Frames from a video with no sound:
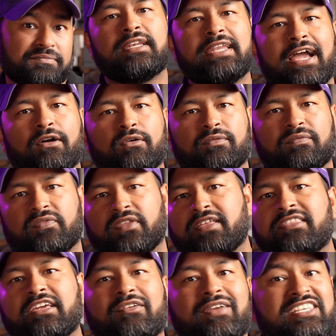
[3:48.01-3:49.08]
Now,
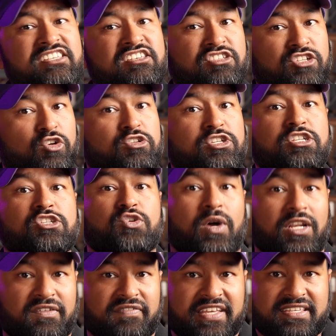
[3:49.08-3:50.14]
there is a solution to
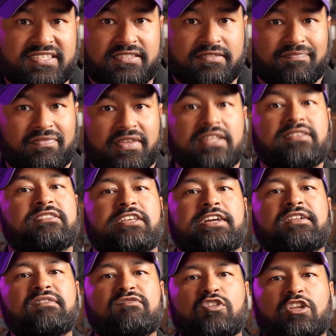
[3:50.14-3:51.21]
all of this.
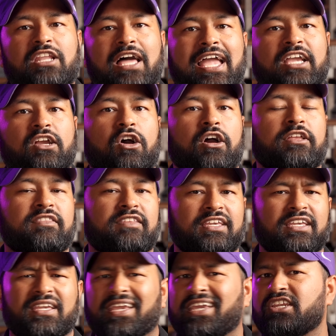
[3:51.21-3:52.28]
Instead of relying on
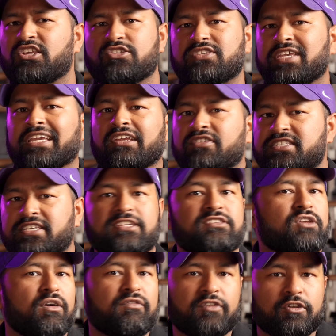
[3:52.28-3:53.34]
the idiosyncrasies
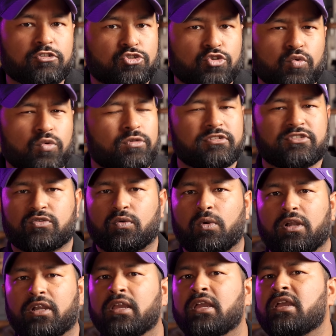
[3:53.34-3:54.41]
of your tools
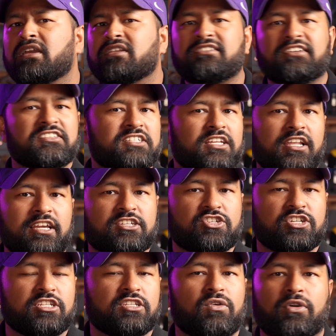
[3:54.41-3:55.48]
or dust
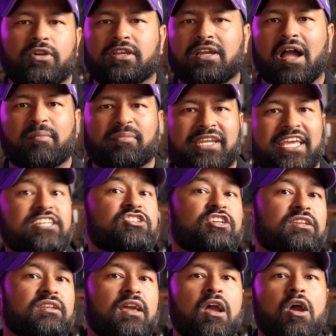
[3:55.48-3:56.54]
collection or a
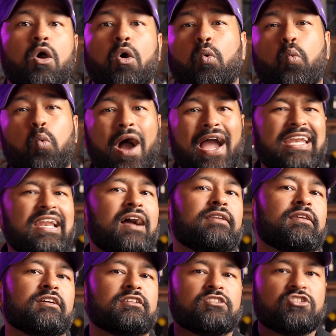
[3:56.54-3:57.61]
combination, why
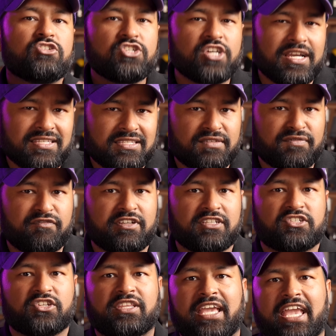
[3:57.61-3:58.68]
not just
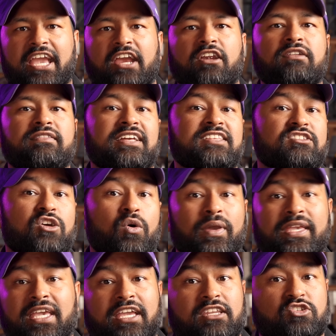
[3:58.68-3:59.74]
filter the air that's
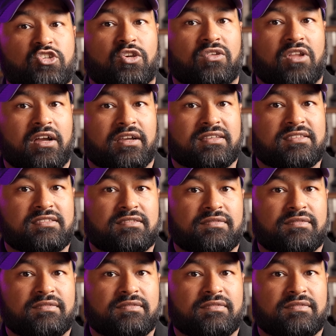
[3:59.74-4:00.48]
going into your lungs?